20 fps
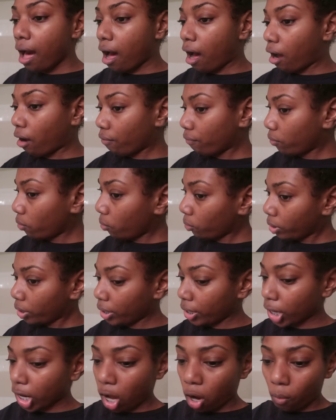i fold it
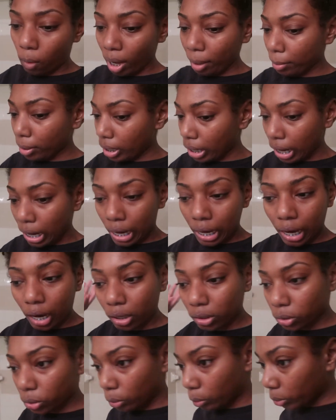and i wipe it again and
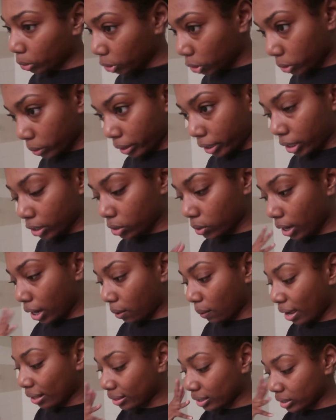i throw it in the trash. So I
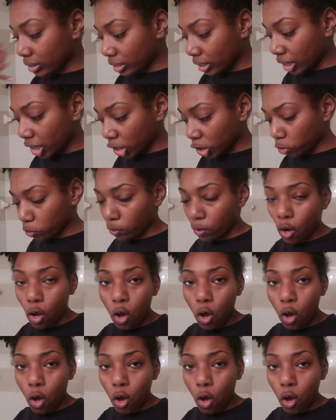don't have to touch